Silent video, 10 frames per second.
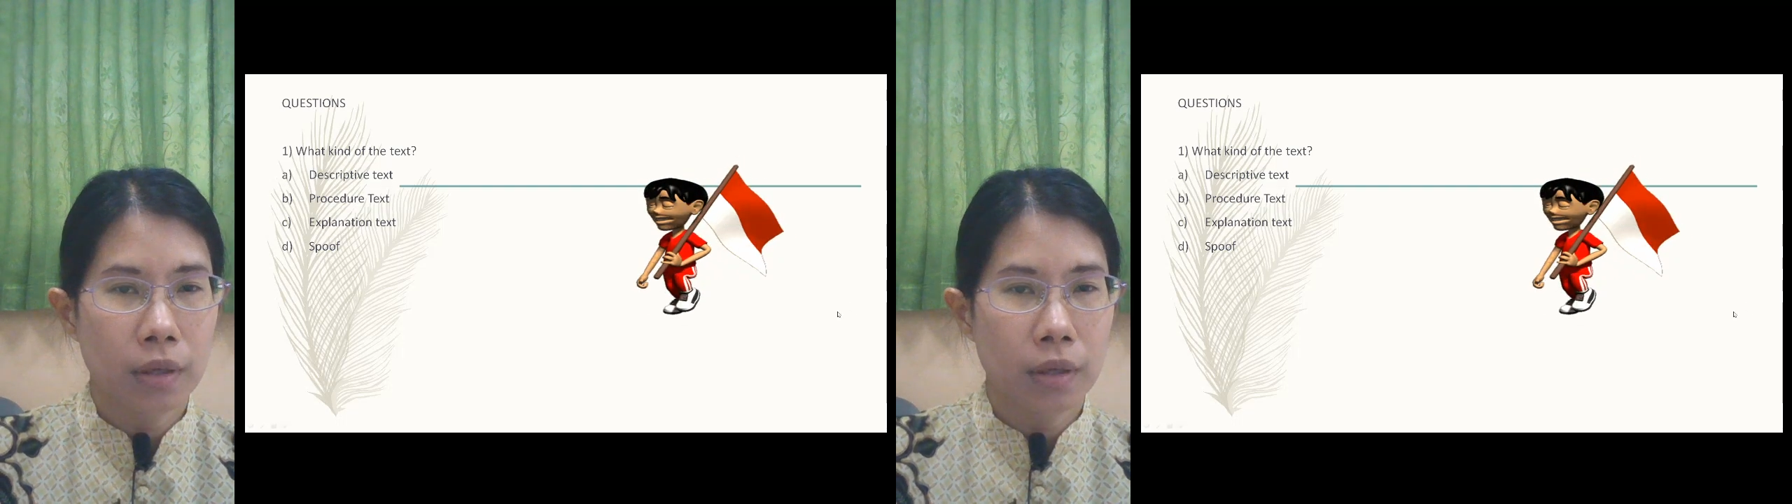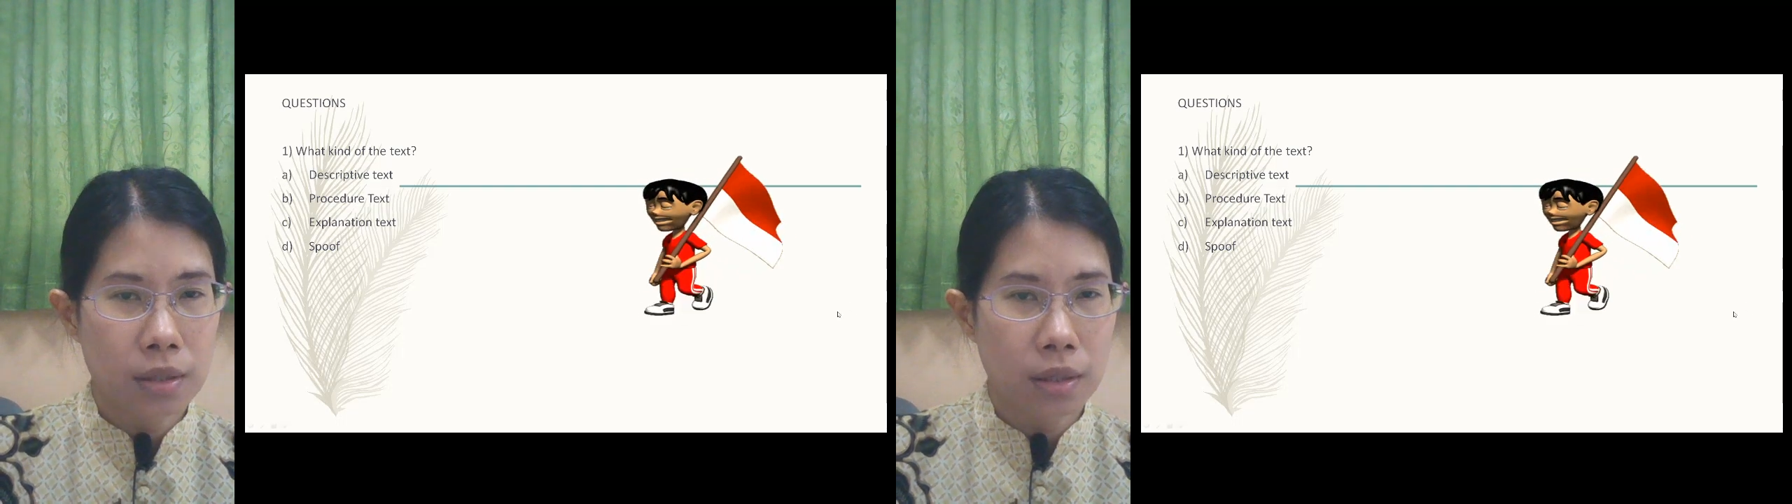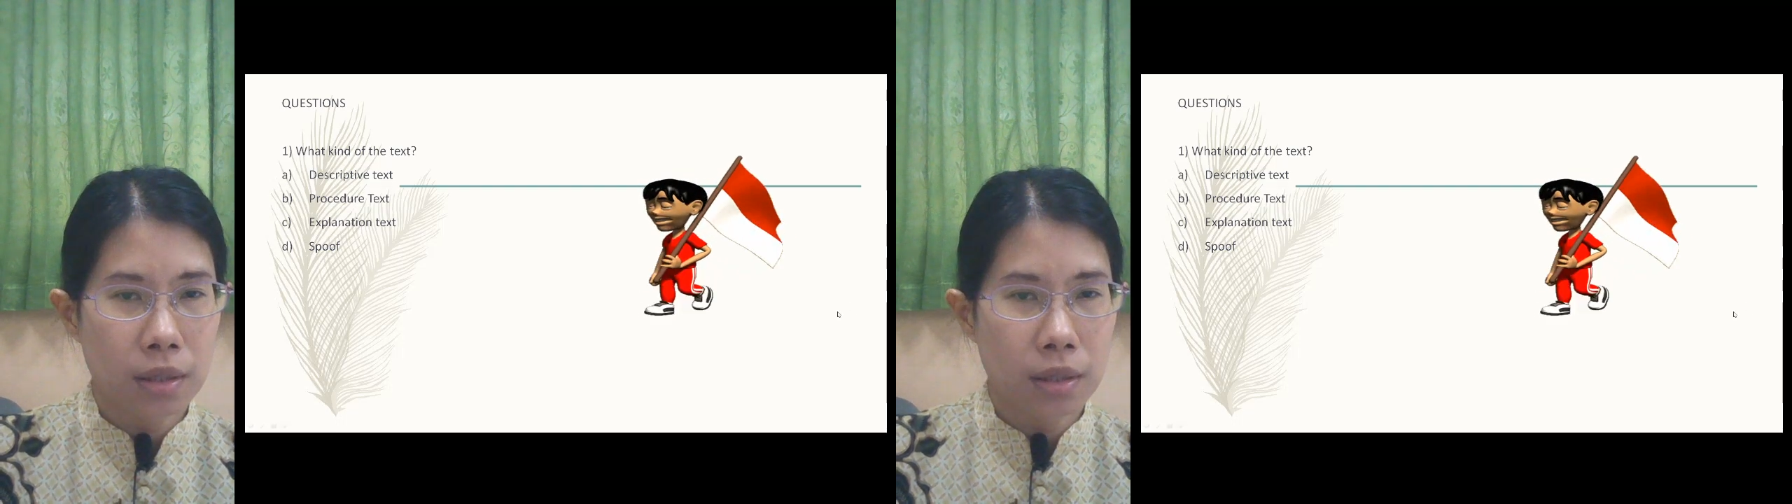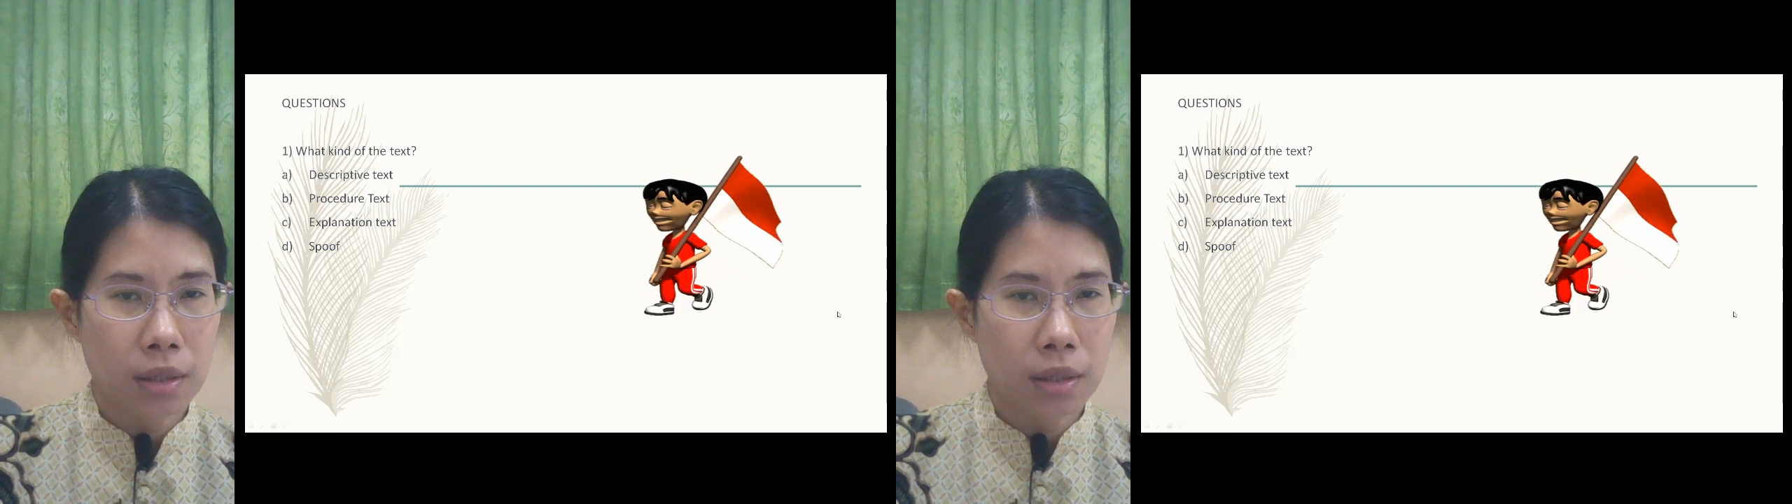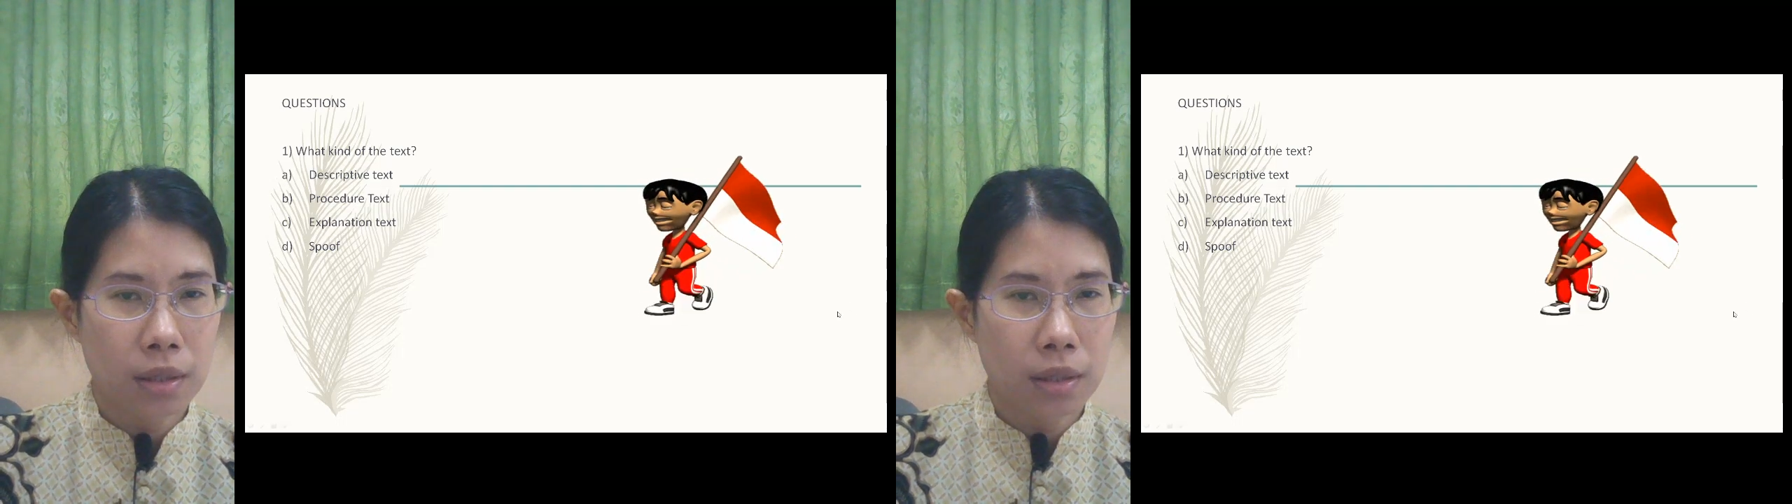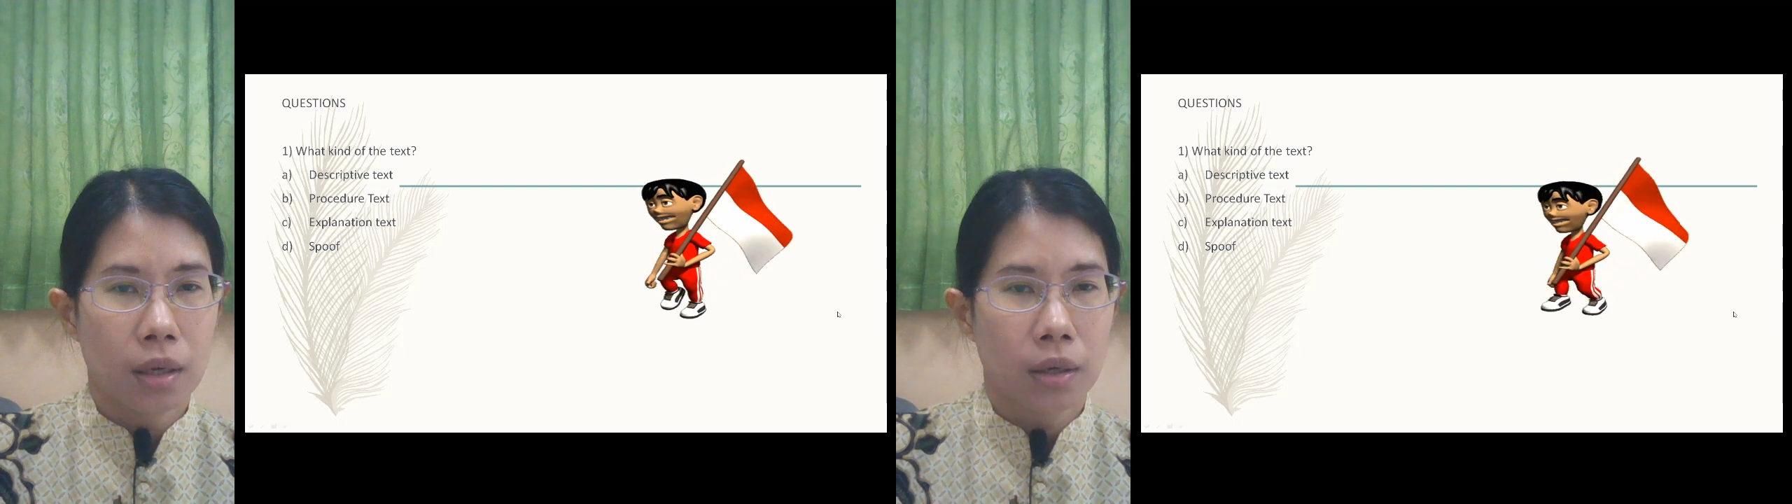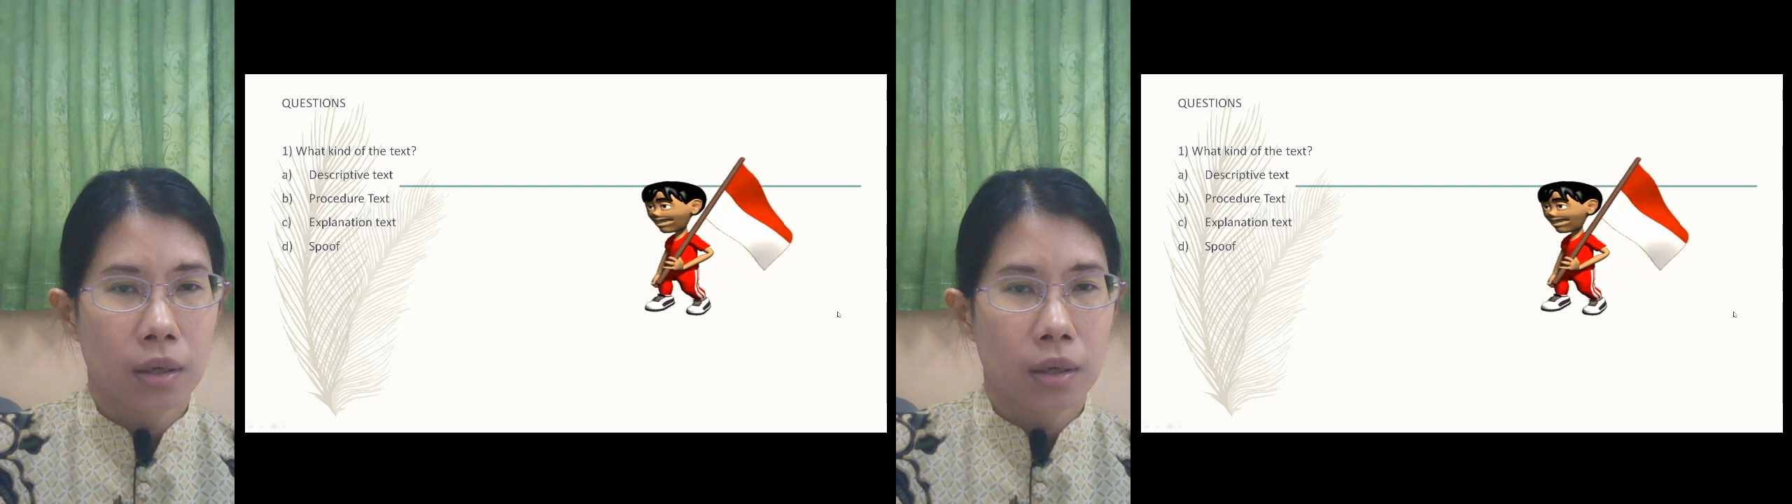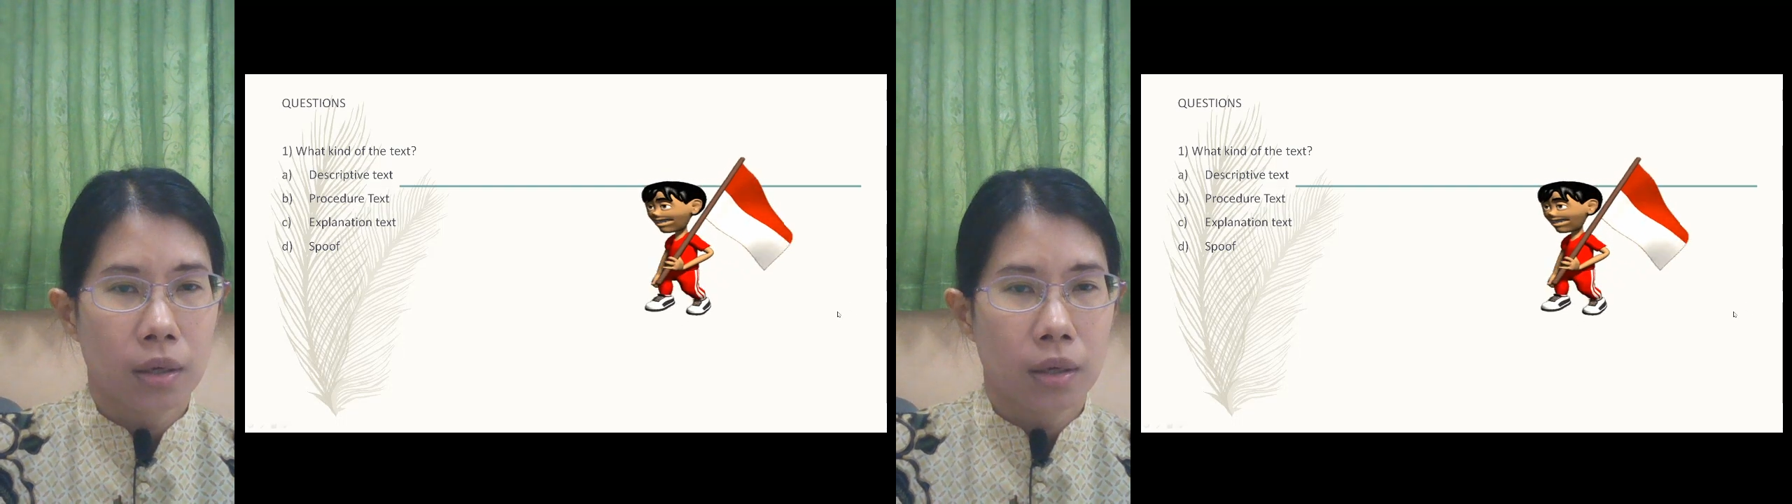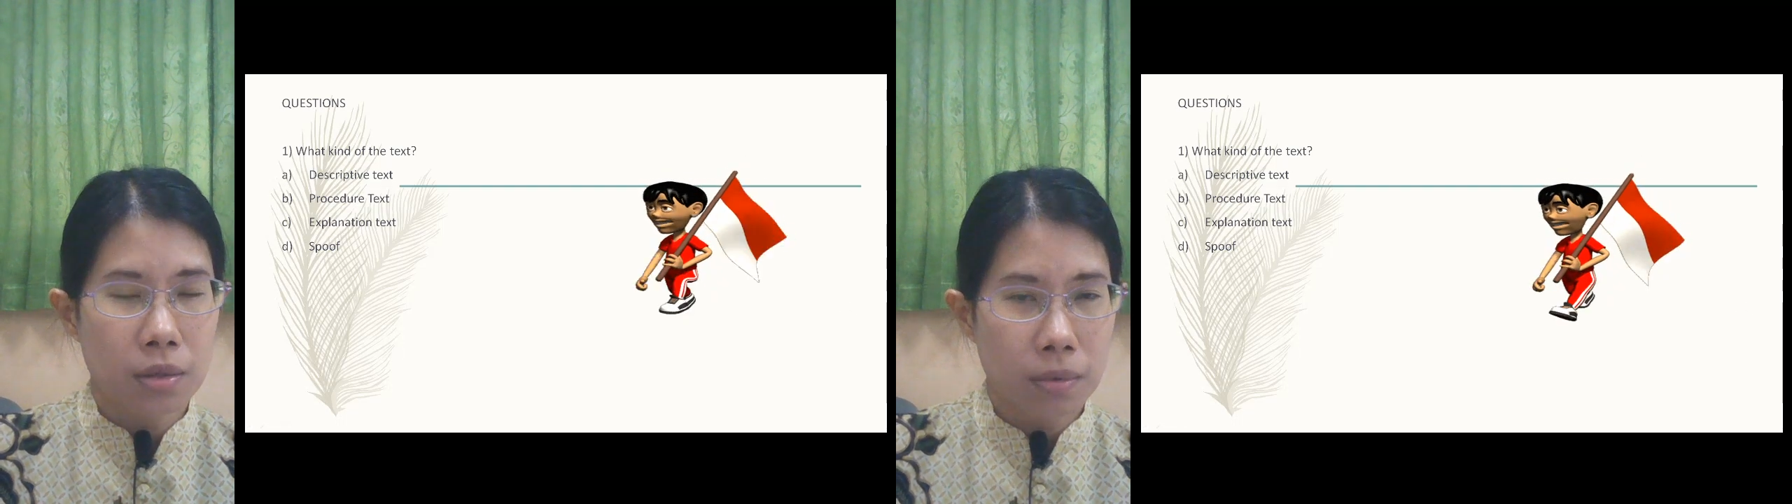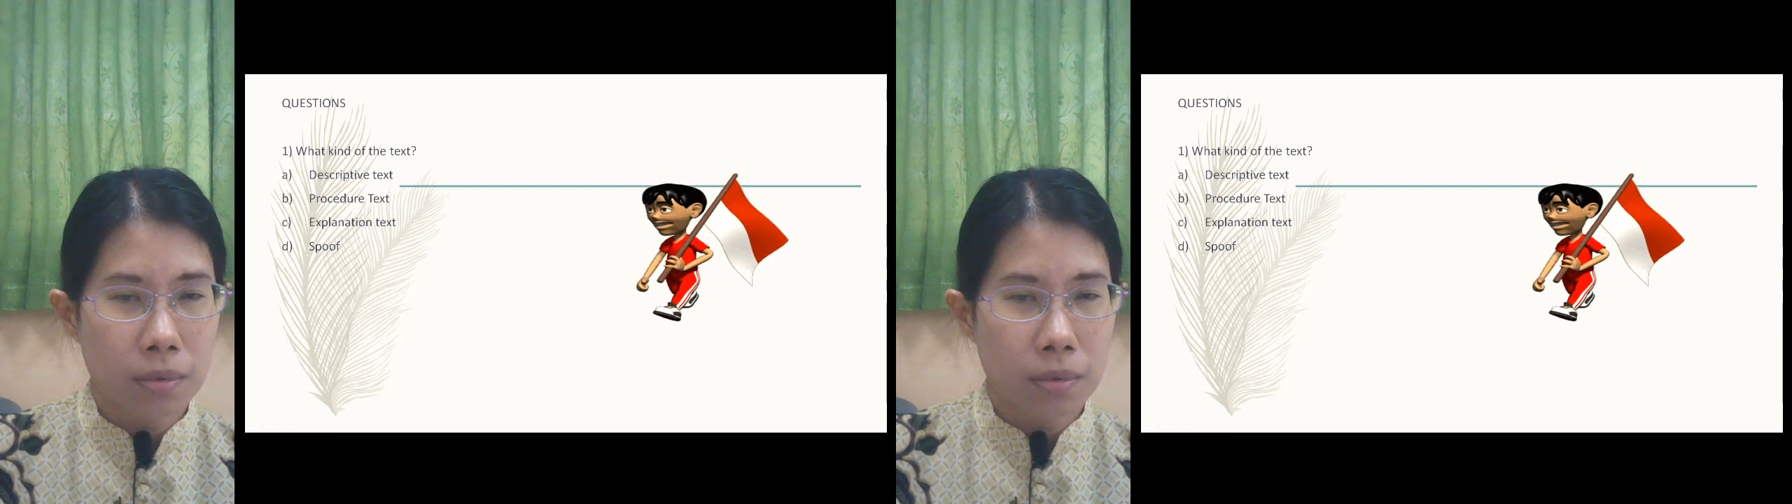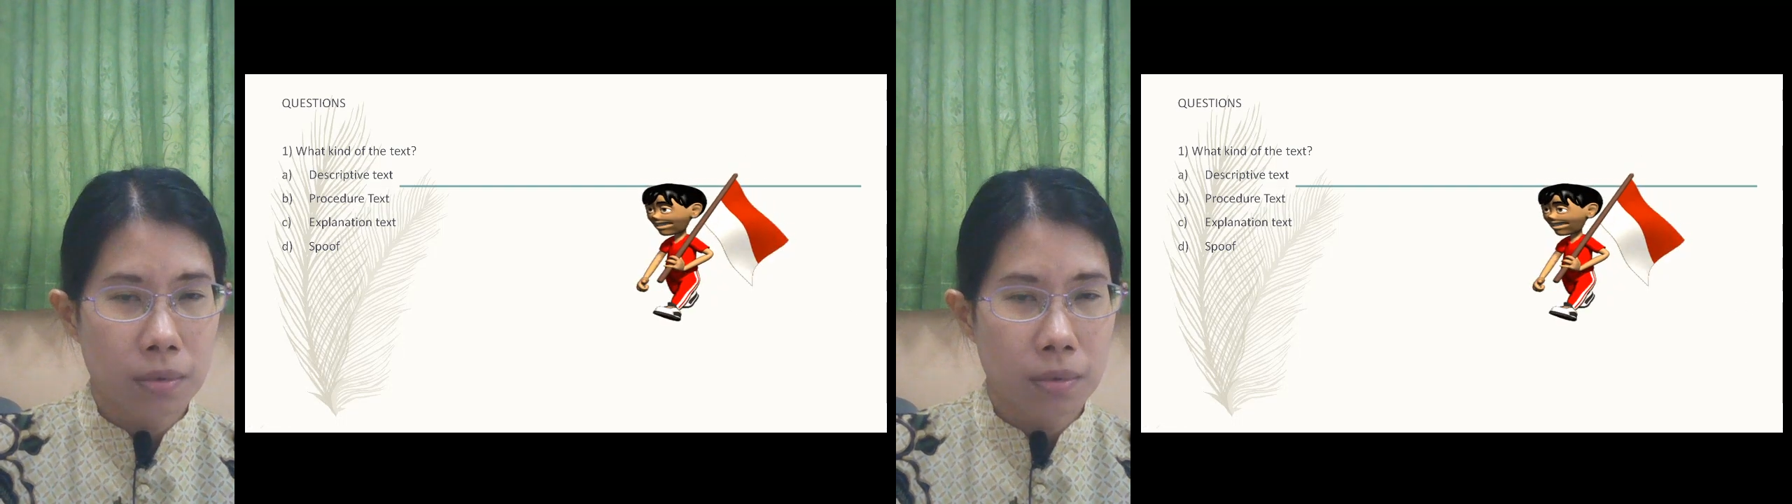easy question, right?